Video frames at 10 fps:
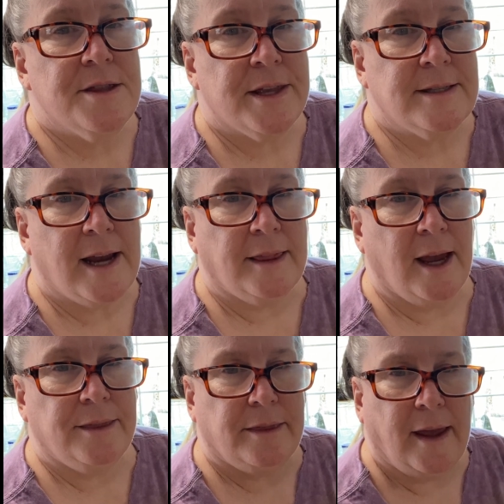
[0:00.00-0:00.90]
things like
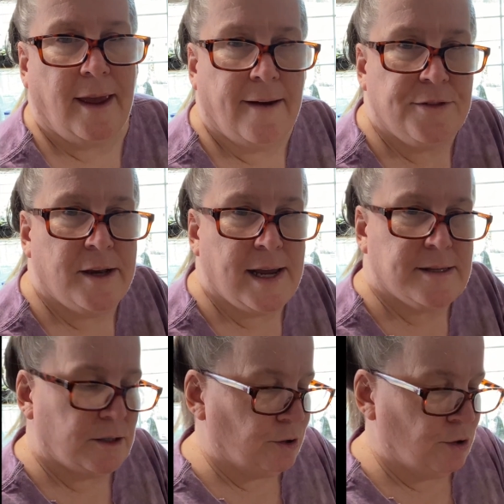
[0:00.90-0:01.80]
that. They have the
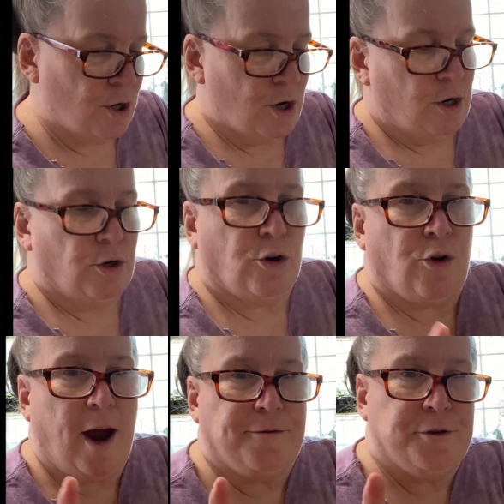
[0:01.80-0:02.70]
nice little
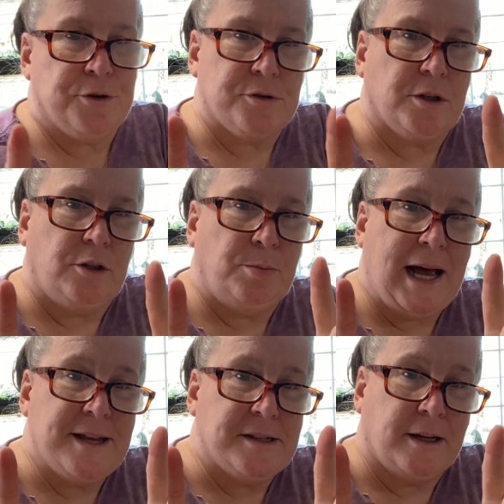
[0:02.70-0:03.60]
crafters, little
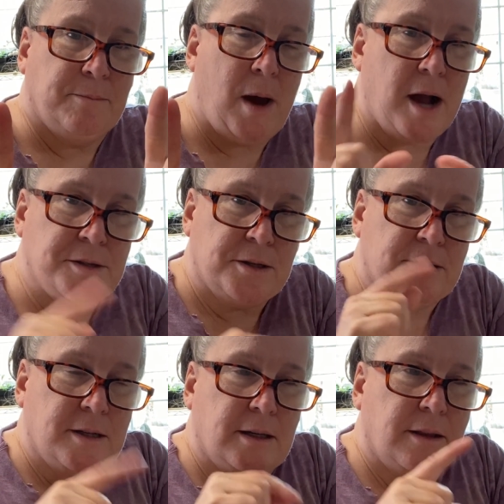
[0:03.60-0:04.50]
plastic
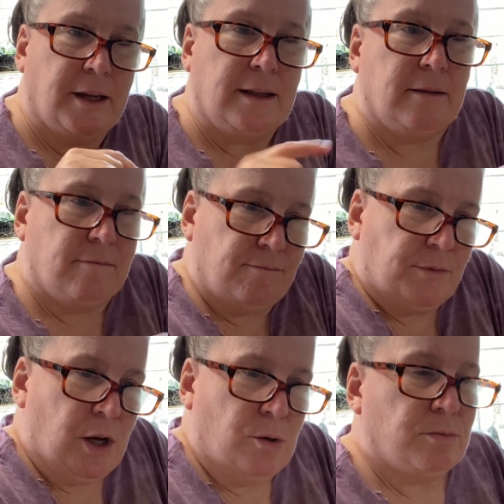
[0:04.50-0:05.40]
boxes that
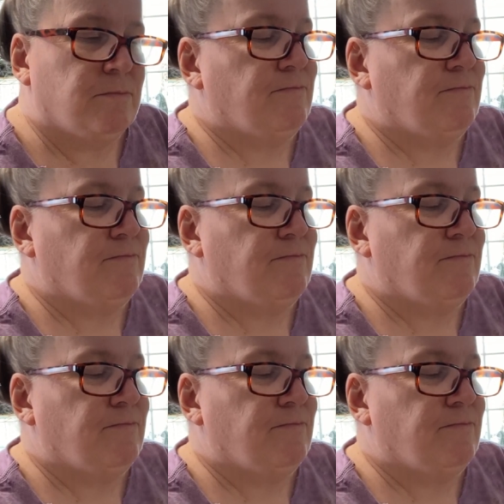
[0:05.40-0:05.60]
you know,